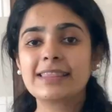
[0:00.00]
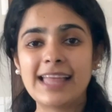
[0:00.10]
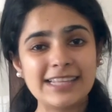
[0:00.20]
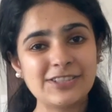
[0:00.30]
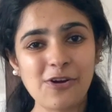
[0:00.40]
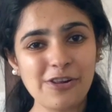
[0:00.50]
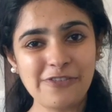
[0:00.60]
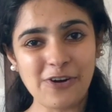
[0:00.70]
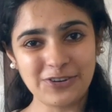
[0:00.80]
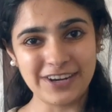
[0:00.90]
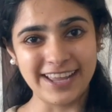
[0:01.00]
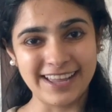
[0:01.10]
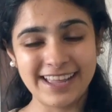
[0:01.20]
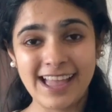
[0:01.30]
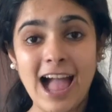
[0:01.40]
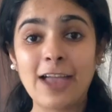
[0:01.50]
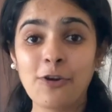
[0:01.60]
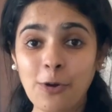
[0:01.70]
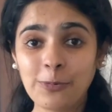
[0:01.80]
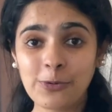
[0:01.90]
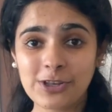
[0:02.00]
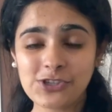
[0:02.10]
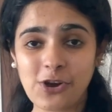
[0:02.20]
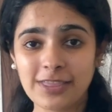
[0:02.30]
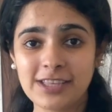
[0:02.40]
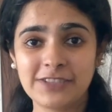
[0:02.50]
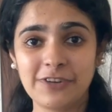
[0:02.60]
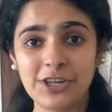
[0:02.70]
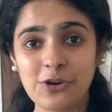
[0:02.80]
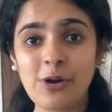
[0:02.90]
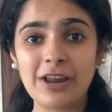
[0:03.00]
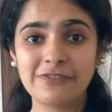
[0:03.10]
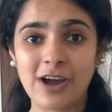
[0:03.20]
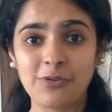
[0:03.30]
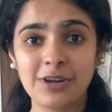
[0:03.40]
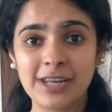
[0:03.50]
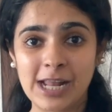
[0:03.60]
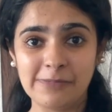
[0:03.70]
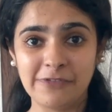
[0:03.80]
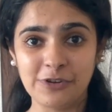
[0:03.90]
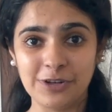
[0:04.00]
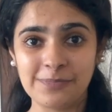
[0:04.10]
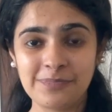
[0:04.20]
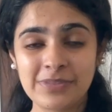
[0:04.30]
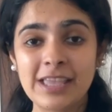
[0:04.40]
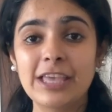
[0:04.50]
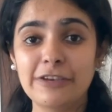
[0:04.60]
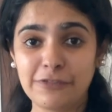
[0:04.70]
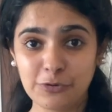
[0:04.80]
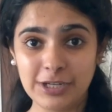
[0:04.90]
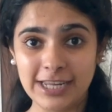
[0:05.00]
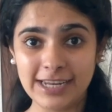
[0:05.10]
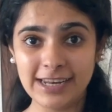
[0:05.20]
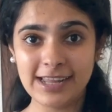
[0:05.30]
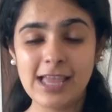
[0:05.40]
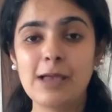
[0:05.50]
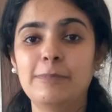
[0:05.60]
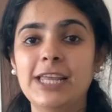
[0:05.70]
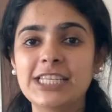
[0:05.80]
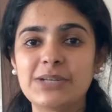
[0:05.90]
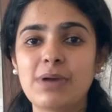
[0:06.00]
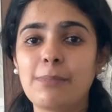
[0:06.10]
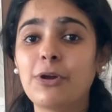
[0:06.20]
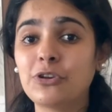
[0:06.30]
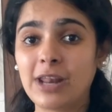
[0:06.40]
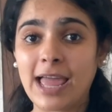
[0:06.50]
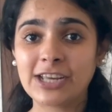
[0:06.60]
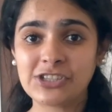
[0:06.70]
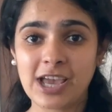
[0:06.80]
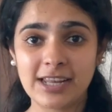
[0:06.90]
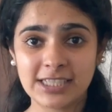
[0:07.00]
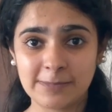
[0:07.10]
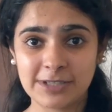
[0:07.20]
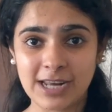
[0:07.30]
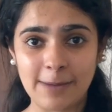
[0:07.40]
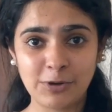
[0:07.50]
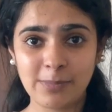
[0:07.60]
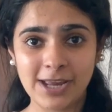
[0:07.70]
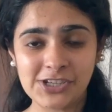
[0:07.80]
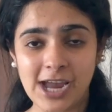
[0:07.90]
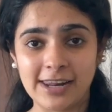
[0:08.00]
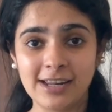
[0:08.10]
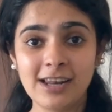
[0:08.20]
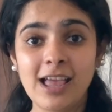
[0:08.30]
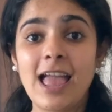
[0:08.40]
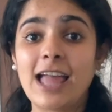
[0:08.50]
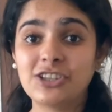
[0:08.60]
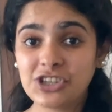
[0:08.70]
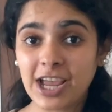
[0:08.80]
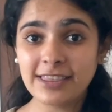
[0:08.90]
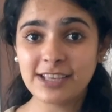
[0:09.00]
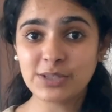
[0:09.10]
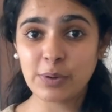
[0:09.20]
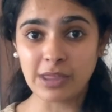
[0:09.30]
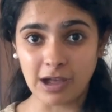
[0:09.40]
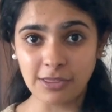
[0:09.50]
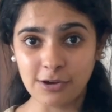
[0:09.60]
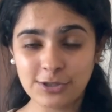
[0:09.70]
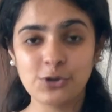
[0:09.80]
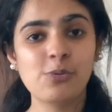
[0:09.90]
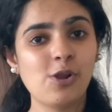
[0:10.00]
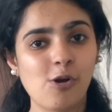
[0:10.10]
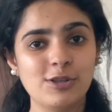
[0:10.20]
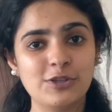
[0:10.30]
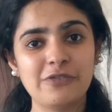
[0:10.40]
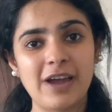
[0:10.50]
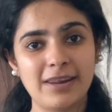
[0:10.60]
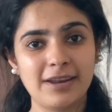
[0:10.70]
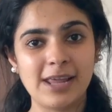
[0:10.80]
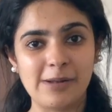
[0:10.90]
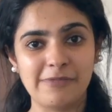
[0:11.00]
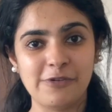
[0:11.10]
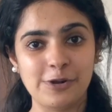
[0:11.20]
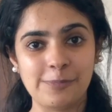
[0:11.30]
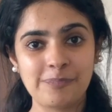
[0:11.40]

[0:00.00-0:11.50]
That's all for today. I hope you enjoyed this video and found it helpful. If you did, please remember to like, share and subscribe to my channel and share this with others who will also find it helpful.